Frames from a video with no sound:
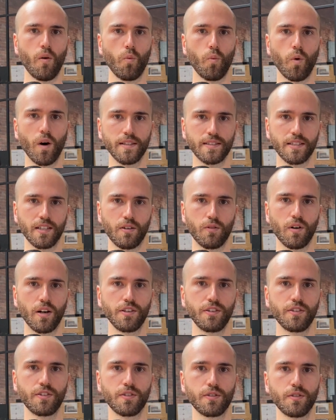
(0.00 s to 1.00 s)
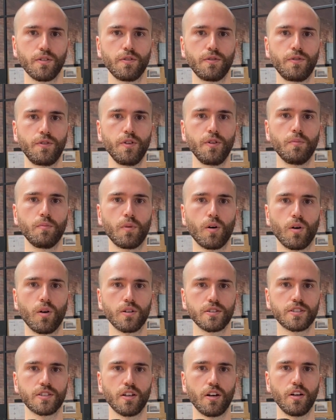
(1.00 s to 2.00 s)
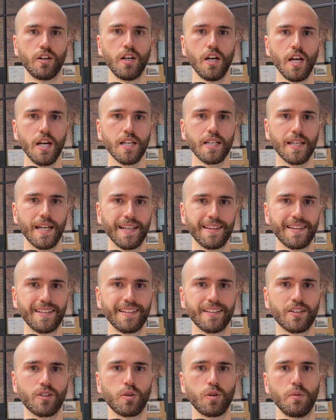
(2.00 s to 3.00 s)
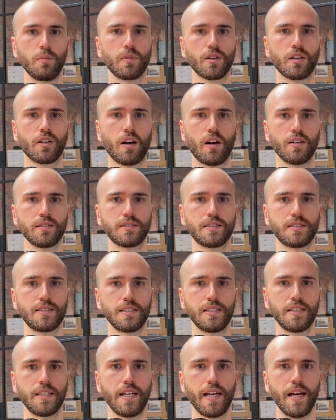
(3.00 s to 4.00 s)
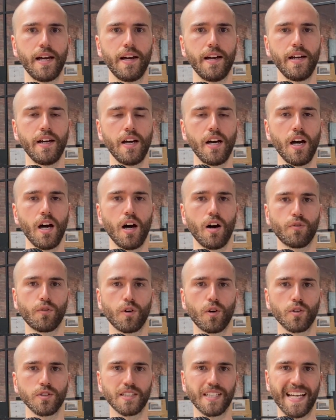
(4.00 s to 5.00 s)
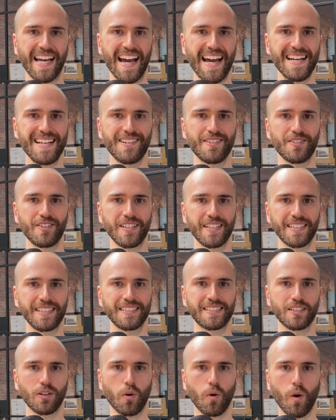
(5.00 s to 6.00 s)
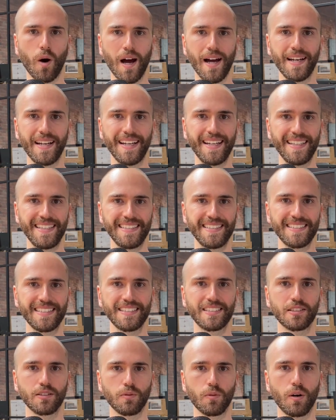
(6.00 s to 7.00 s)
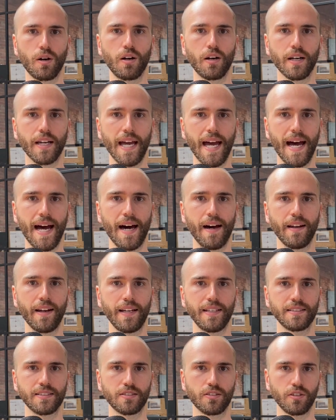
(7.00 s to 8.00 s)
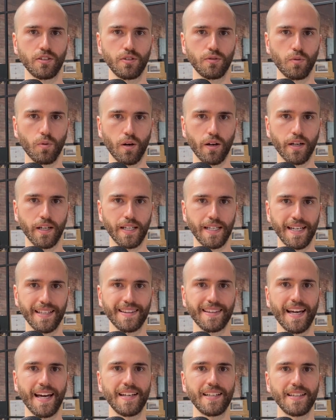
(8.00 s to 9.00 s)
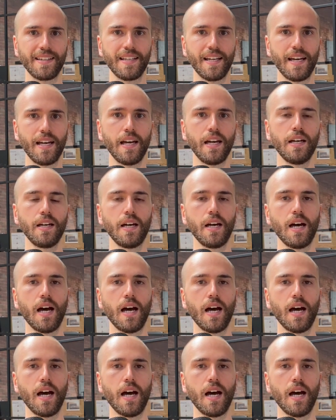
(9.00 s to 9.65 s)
once I run you through a few more. So get the equipment costs in there. Of course, catering is quite easy to work out, and so you want to get that in there